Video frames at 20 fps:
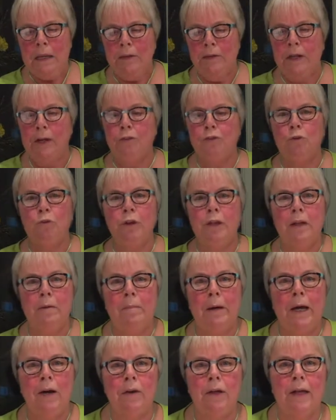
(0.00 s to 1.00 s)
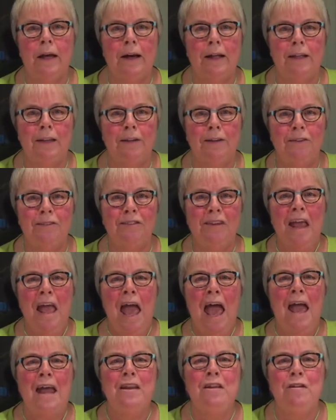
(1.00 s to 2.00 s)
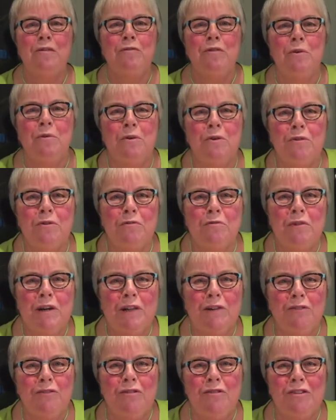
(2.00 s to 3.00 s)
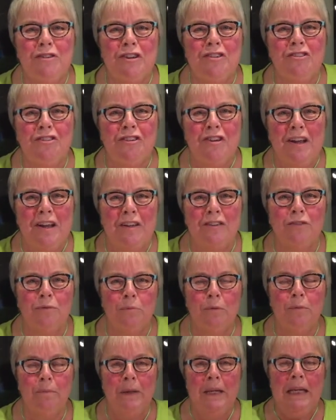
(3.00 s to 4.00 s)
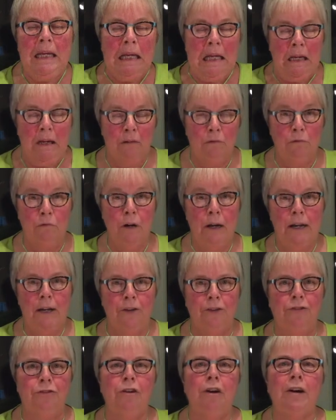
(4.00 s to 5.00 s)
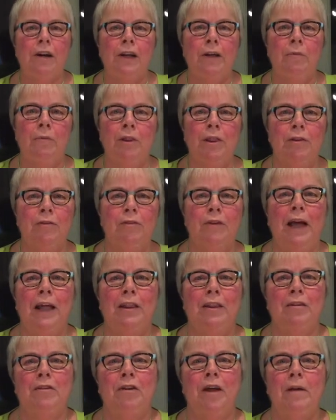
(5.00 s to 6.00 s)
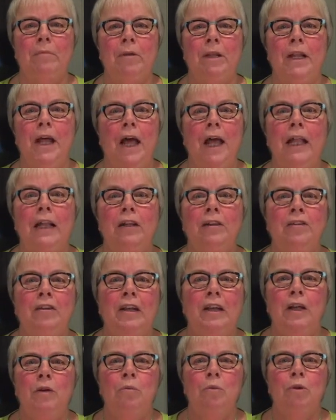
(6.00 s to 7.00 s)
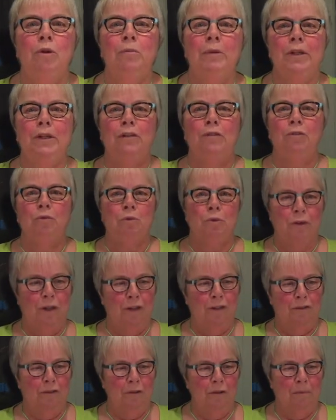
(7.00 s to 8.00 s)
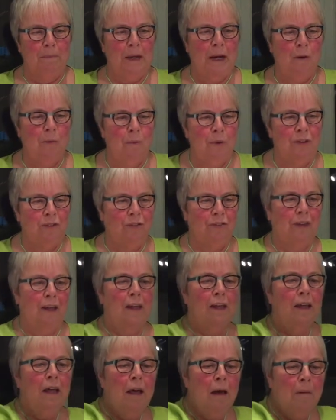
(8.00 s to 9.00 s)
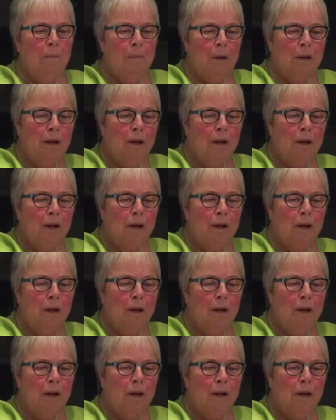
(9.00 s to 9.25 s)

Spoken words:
Now, talking about colours, any of you who are real traditionalists will be really struggling with the fact that I'm an elderly woman talking to you about whisky, but